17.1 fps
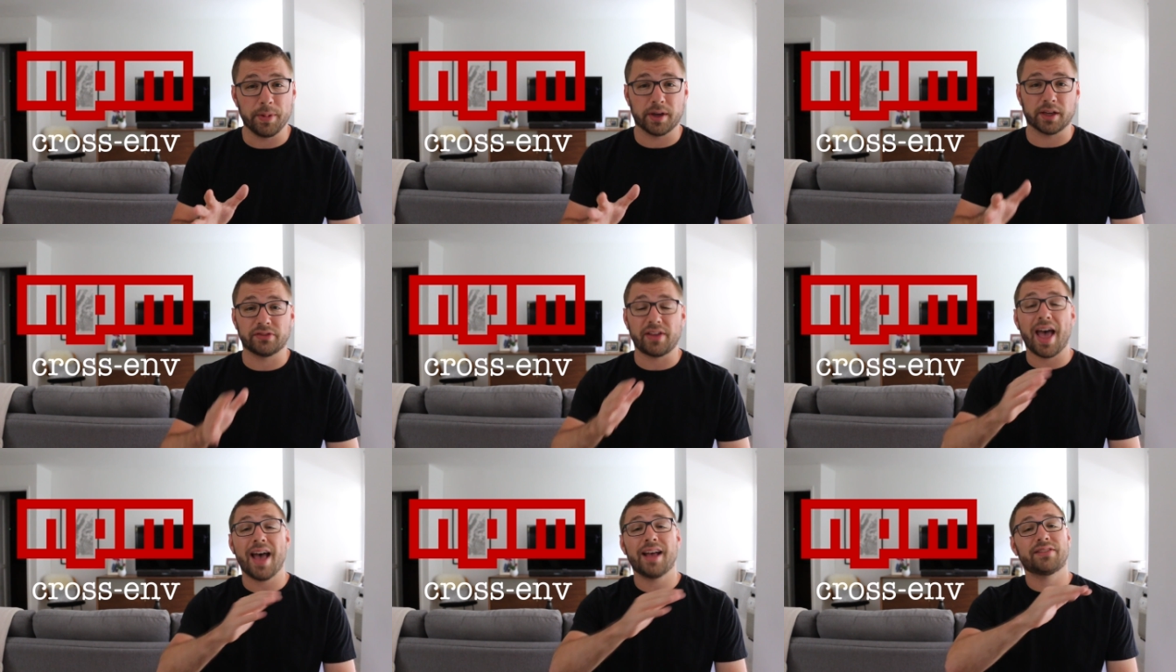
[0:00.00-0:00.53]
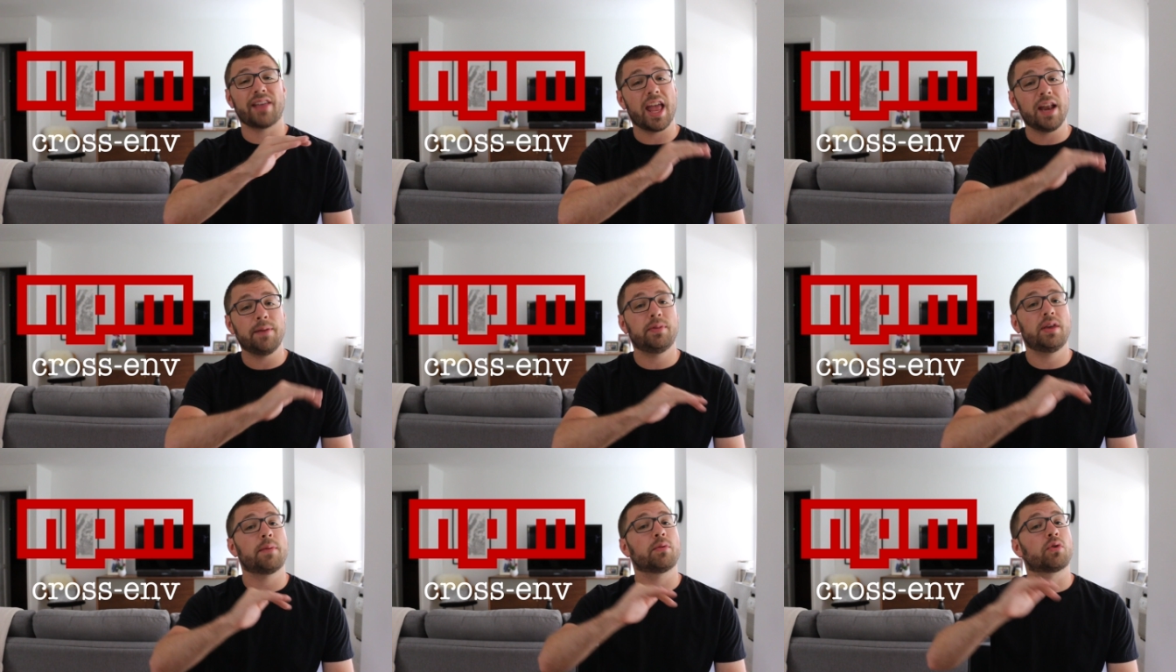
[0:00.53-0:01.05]
because as
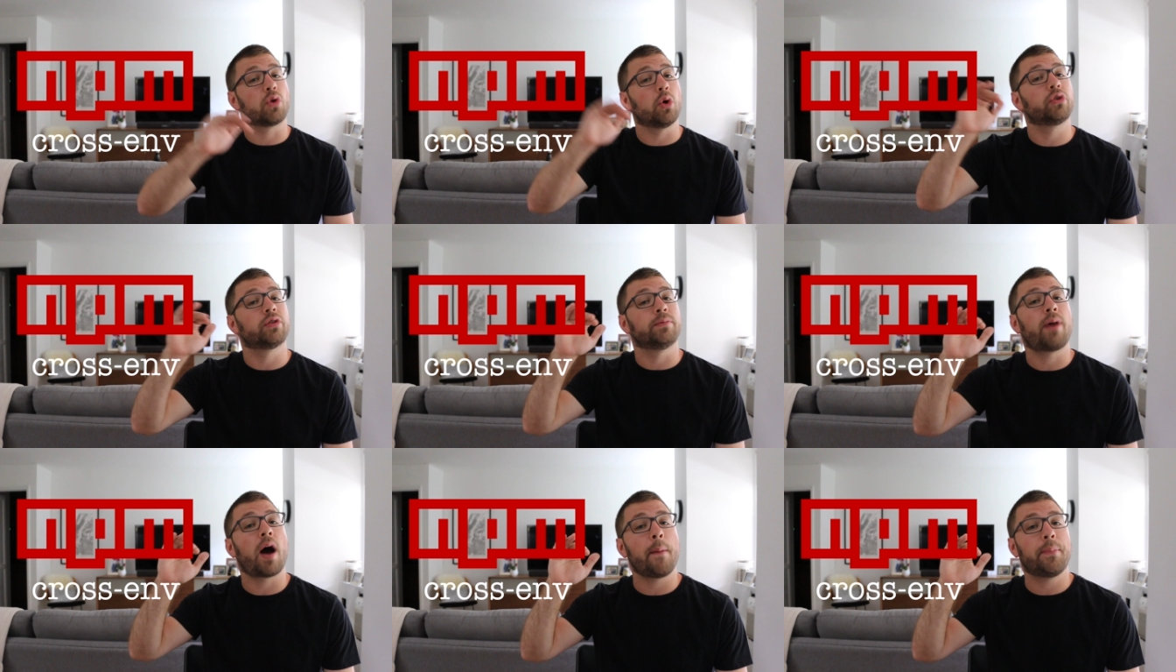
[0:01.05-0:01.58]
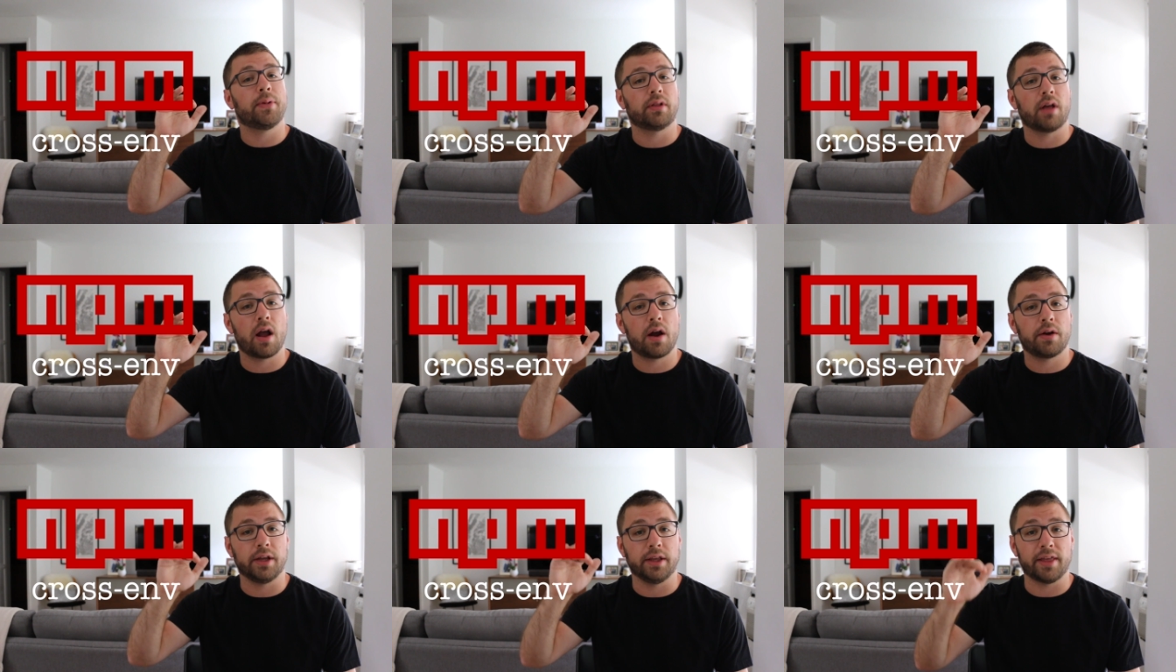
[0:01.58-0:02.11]
NPM grows in
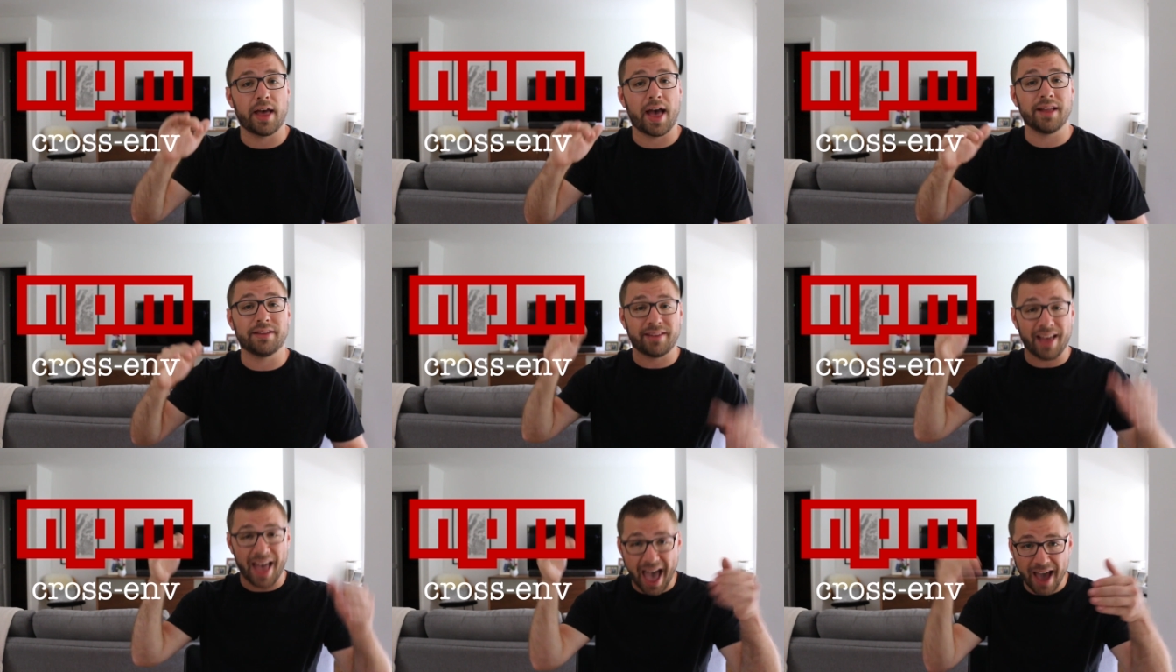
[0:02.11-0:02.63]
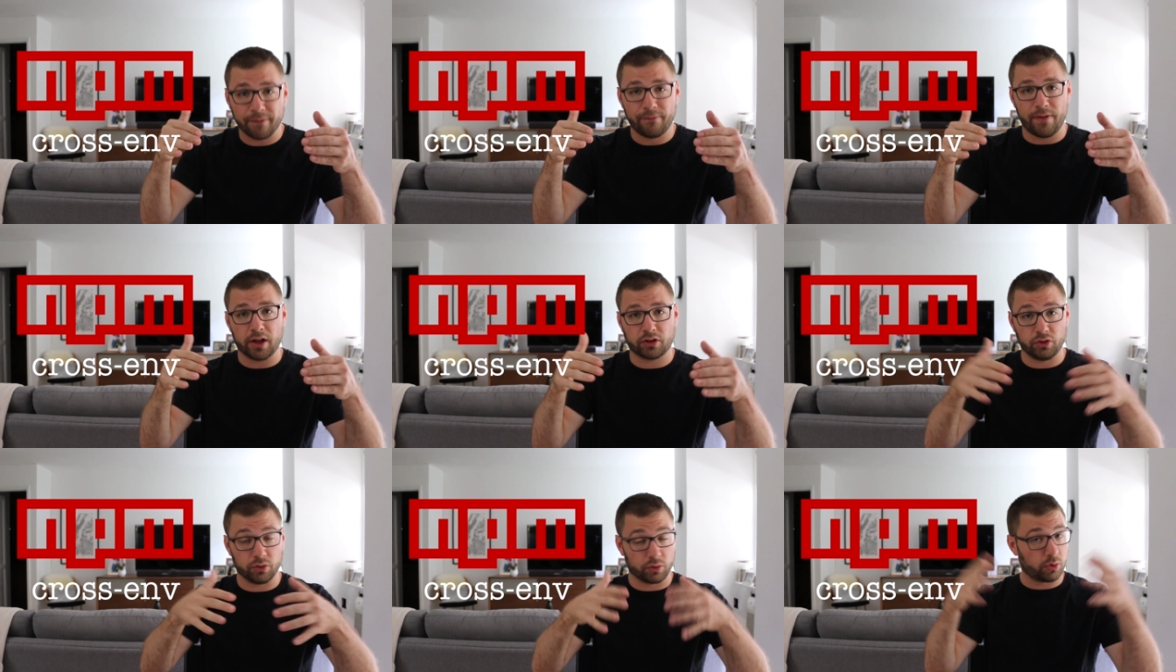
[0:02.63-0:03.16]
popularity, that attack
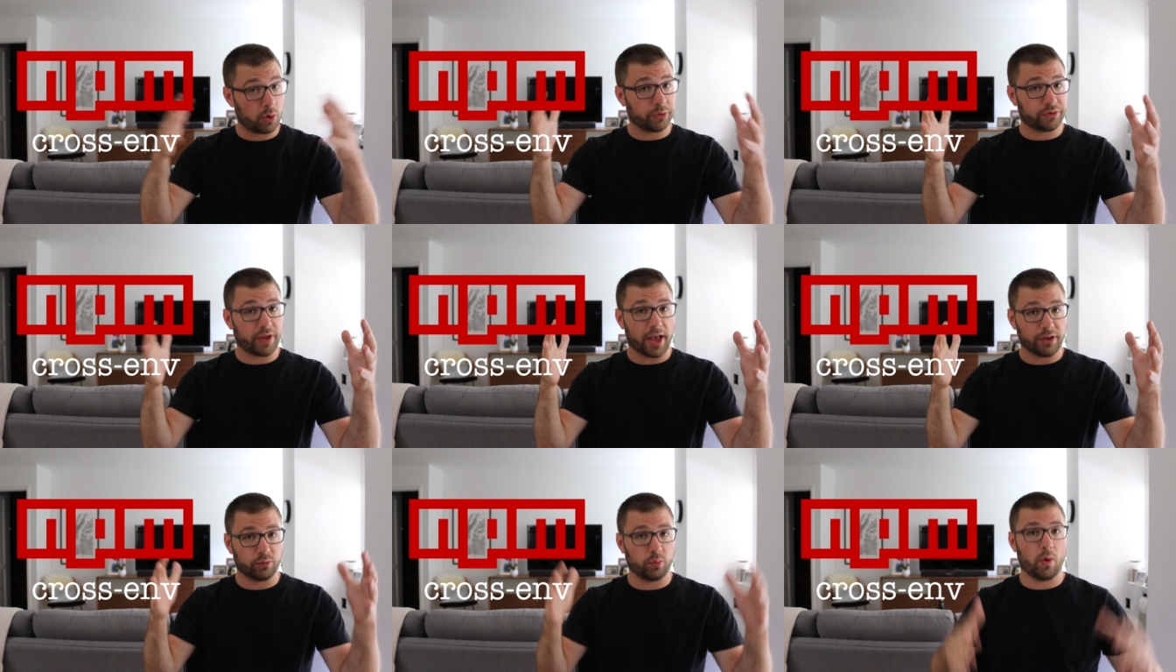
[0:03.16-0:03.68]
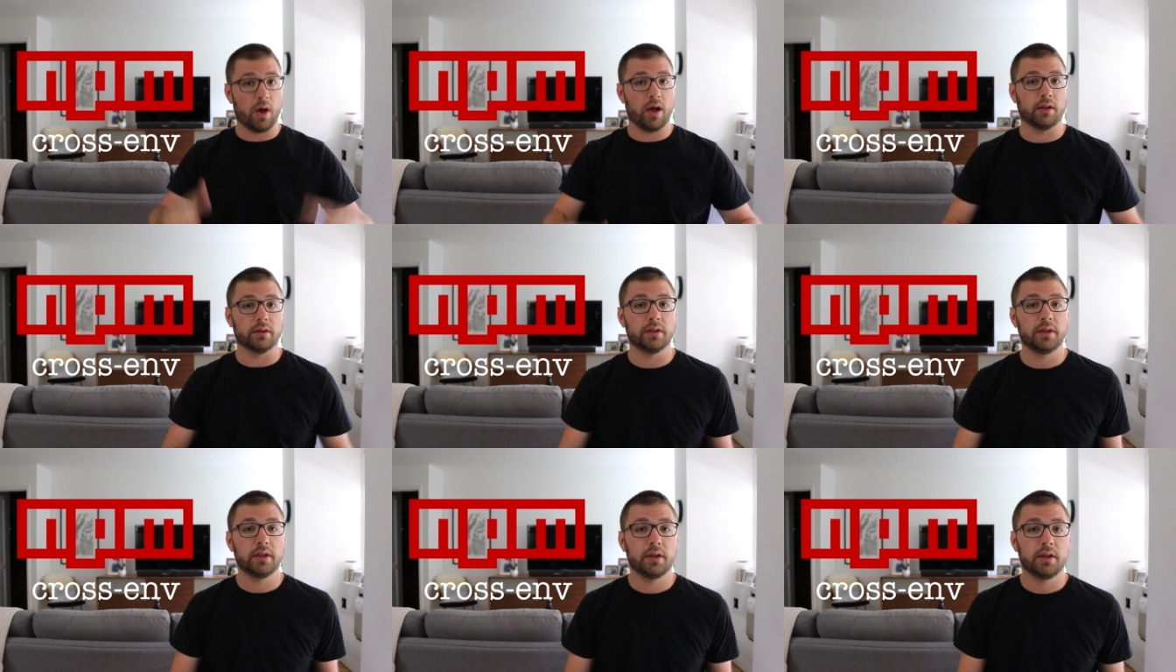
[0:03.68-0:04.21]
vector grows as
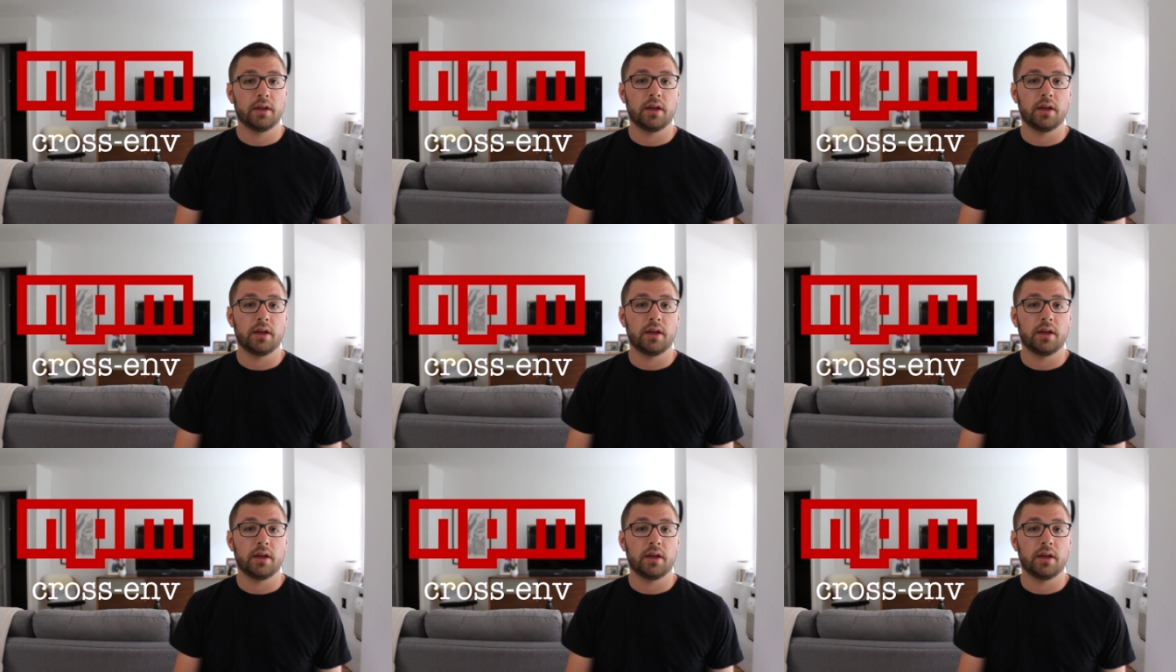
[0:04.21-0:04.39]
well,